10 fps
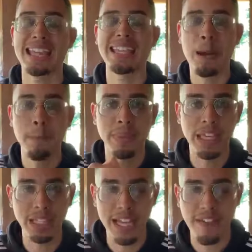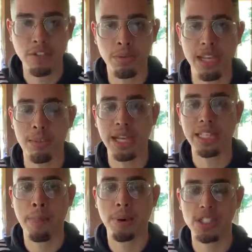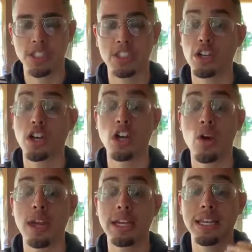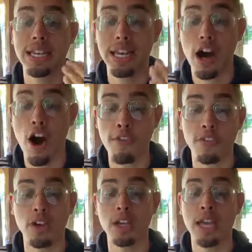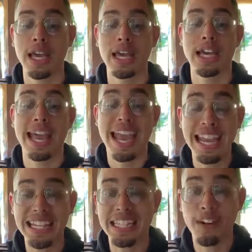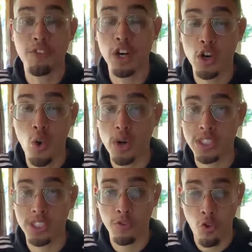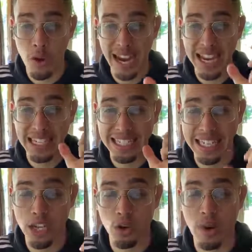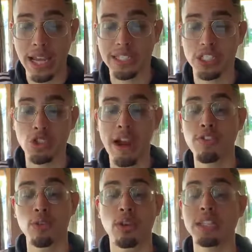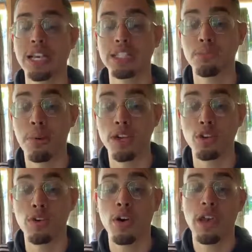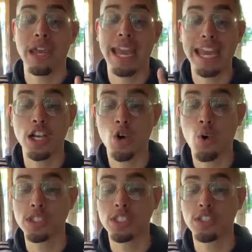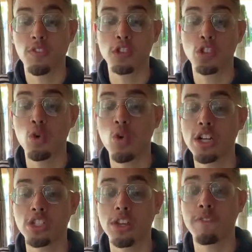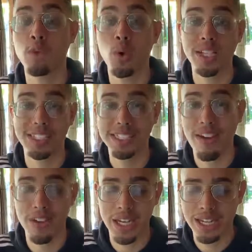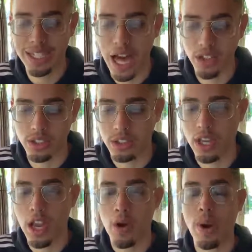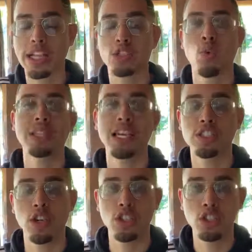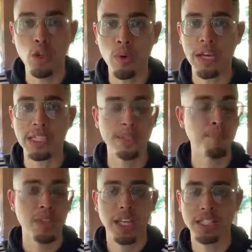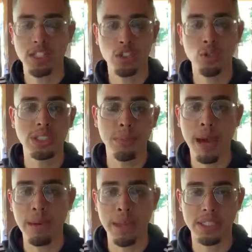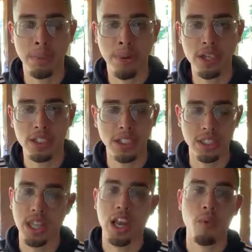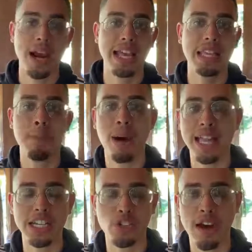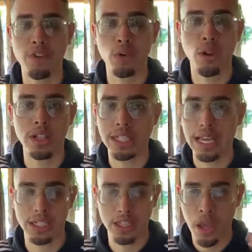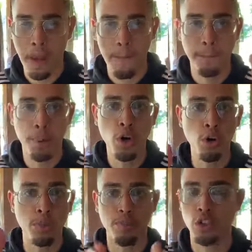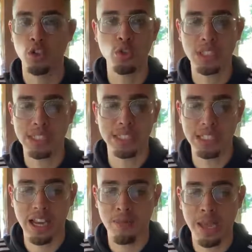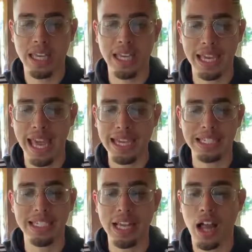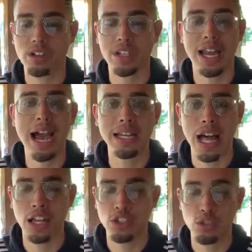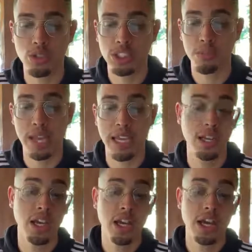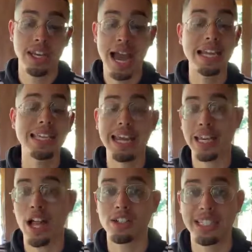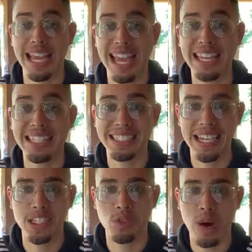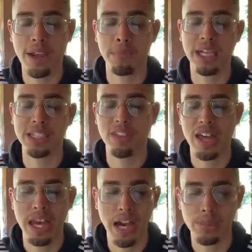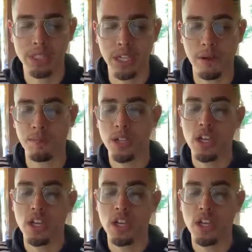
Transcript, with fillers: And then immediately after they make that purchase, they're going to go ahead and get offered eight different courses for a deal, right? It's a Traffic Rolodex bundle, eight courses for two hundred forty-seven dollars, right? So what that's going to do is, is as soon as somebody makes a purchase, right, and they buy that Traffic Rolodex, Boom, you just, instead of making eighteen dollars and nine dollars, you just made ninety-eight dollars and eighty cents, right? Because of that upsell.